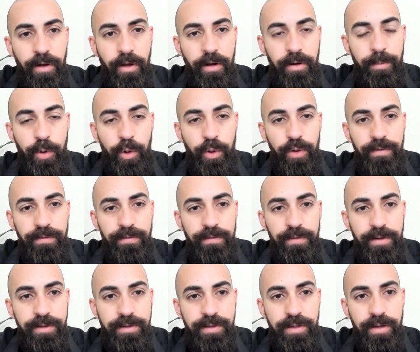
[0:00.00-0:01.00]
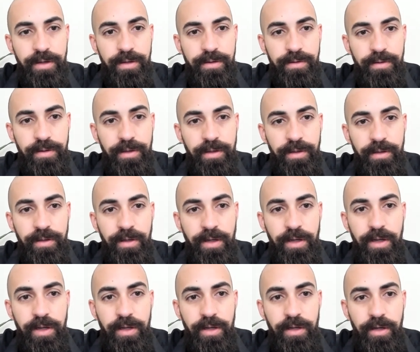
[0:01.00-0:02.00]
automotive in this industry?
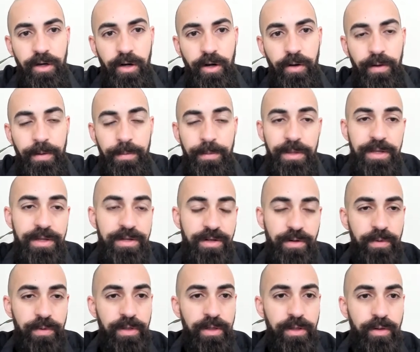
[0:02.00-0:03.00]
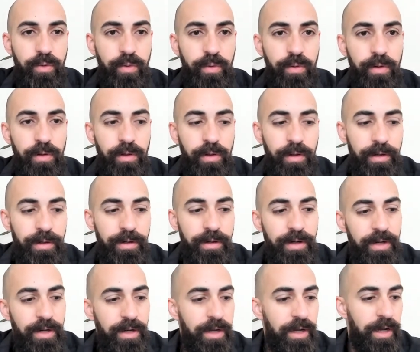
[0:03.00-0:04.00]
You know, I mean, these are really cool and
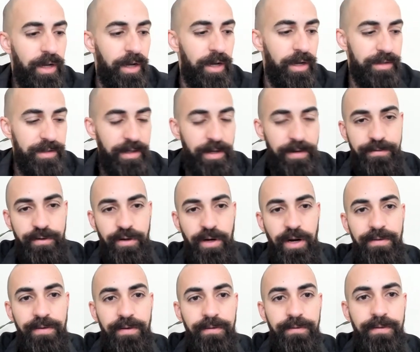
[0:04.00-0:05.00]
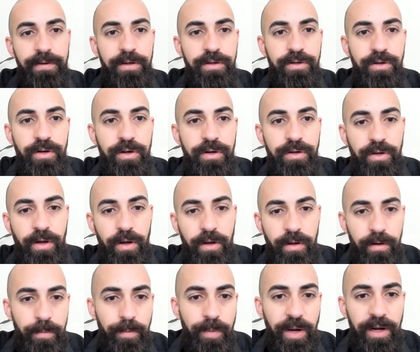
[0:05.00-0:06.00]
uh, self-driving features,
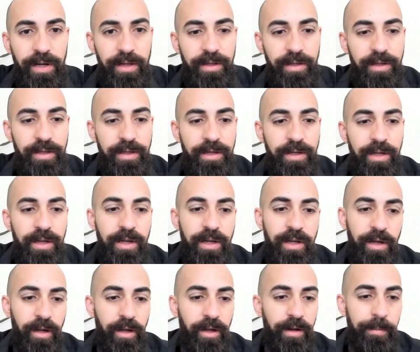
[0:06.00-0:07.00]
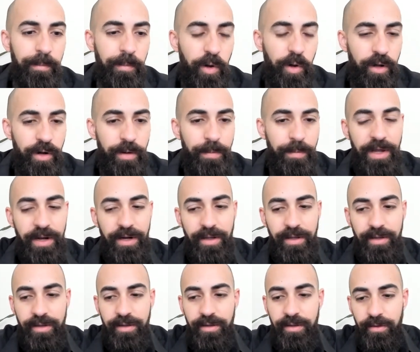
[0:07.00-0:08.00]
autopilot, um,
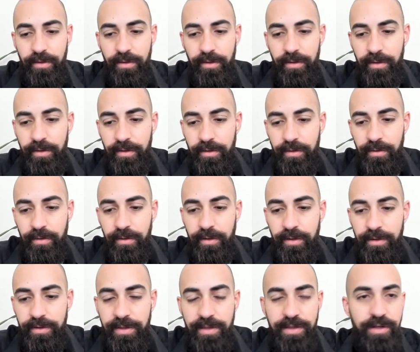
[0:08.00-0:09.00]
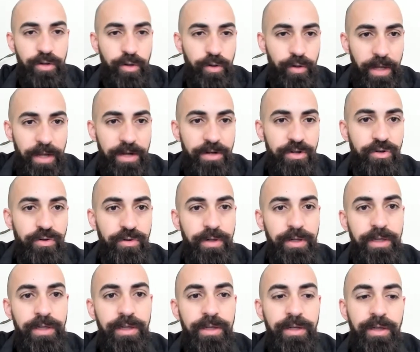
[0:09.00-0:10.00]
automatic or or digital
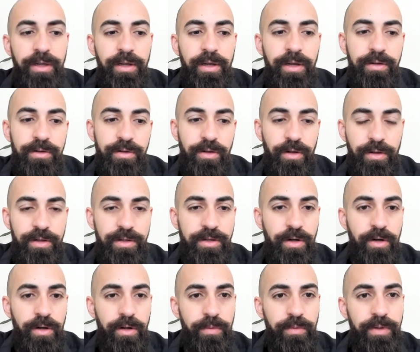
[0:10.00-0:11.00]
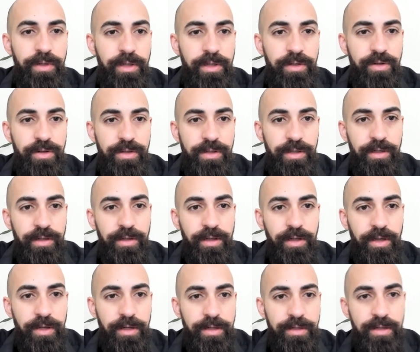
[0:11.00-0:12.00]
entry. these are all really interesting
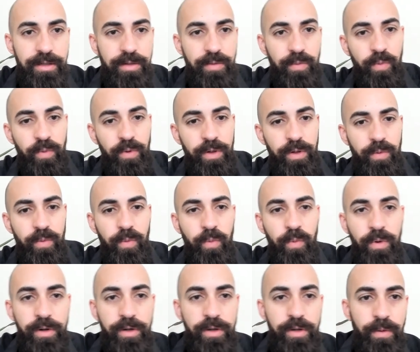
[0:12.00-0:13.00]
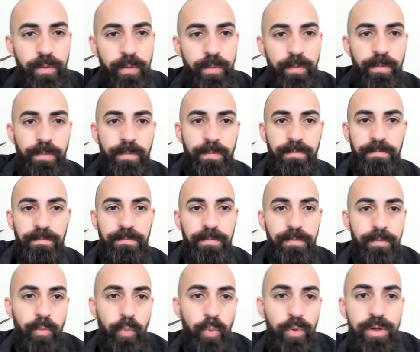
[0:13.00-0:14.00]
things. What what do you
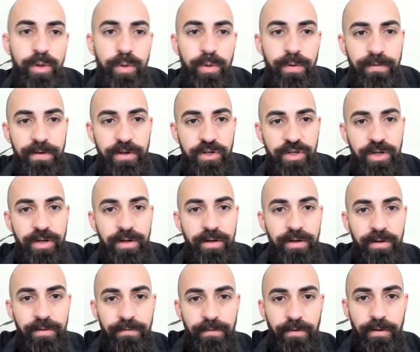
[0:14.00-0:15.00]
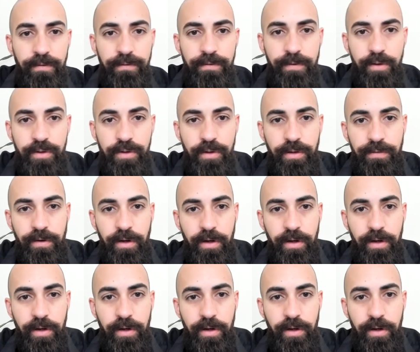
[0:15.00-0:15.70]
what do you envision for the future